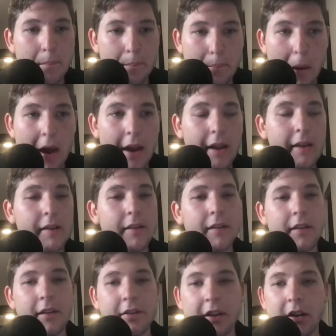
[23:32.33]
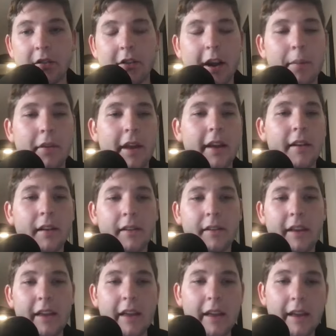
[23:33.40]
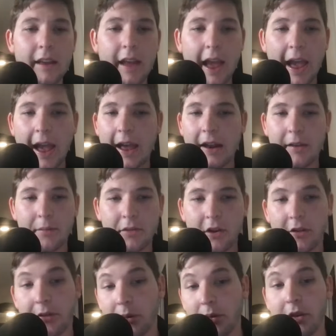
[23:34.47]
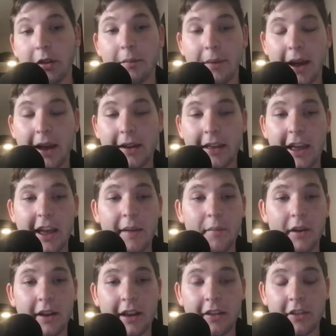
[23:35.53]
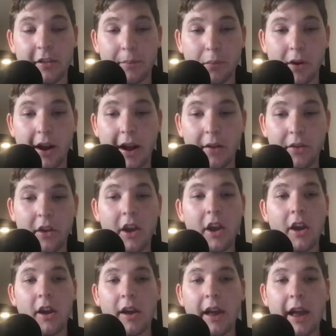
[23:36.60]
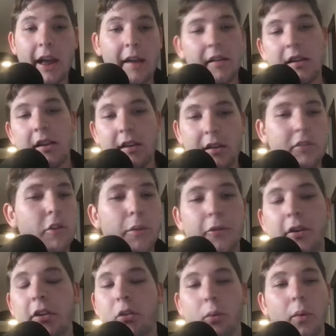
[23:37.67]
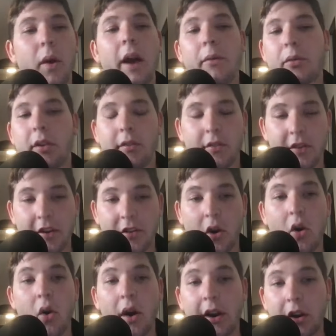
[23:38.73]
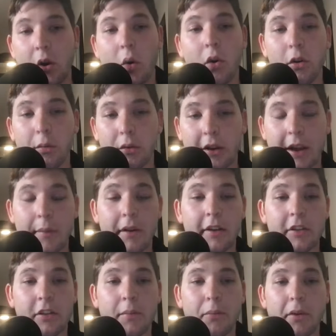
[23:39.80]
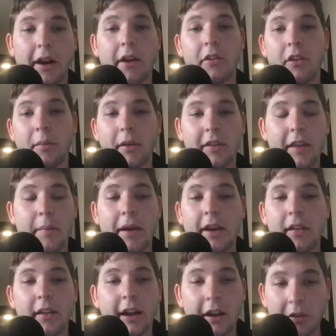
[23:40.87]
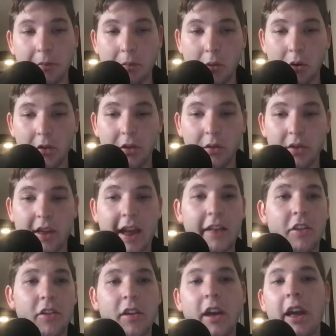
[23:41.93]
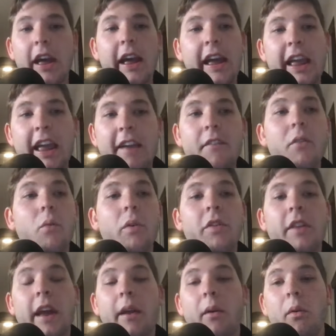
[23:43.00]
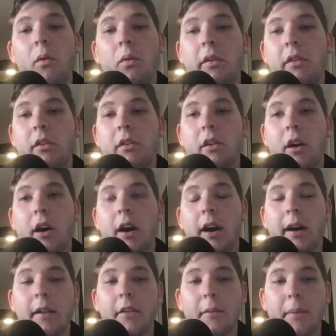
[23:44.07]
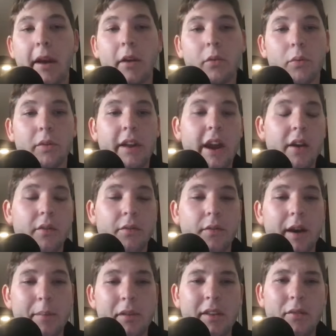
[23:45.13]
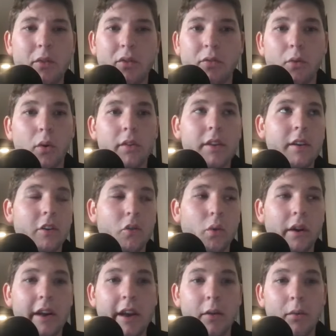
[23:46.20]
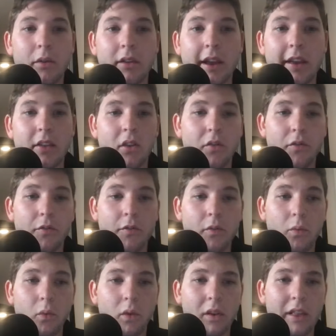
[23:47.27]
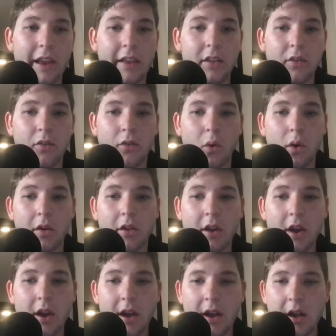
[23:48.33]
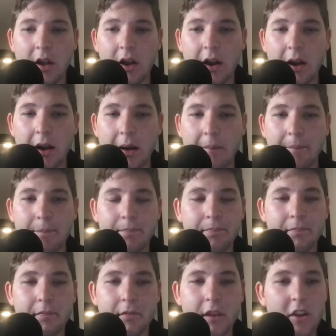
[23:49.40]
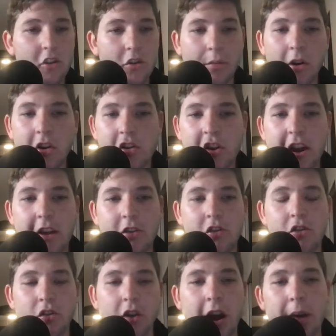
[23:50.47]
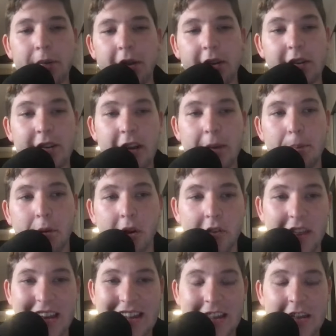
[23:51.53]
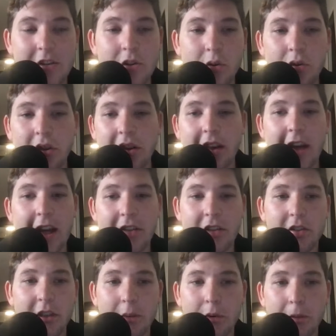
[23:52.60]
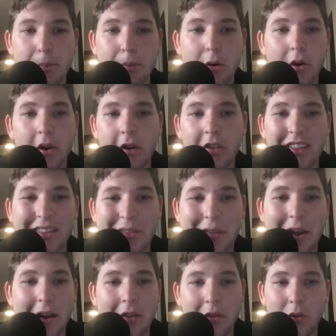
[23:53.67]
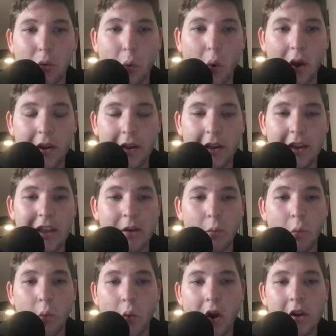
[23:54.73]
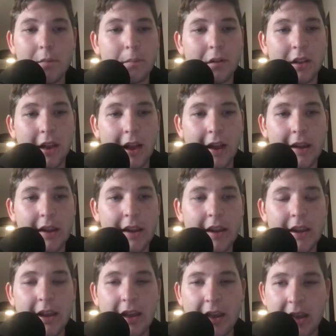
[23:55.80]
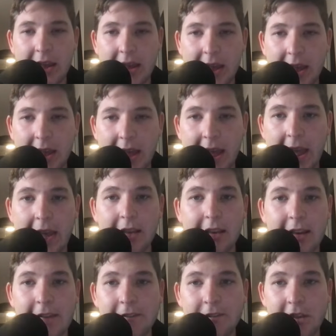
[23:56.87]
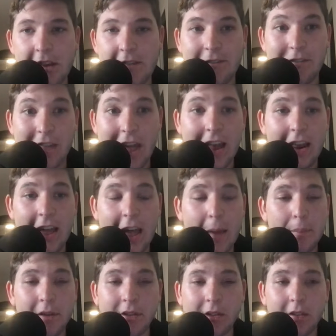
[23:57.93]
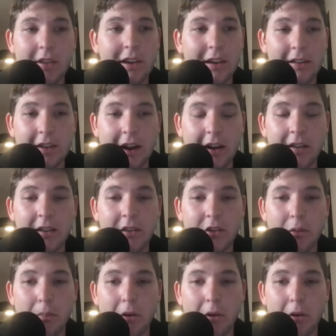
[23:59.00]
but then on top of that, T had himself a really bad game against the Browns. And to be fair, the wide receivers as a whole had a horrible game against the Browns. I mean, they make a lot of more of those catches. Even when the Bengals were down, I believe it was 14-28, real late in the fourth. Um, Jamar Chase dropped a deep ball that he usually catches that would have put us inside of the 20 in one play. And if that happens, it's an entirely new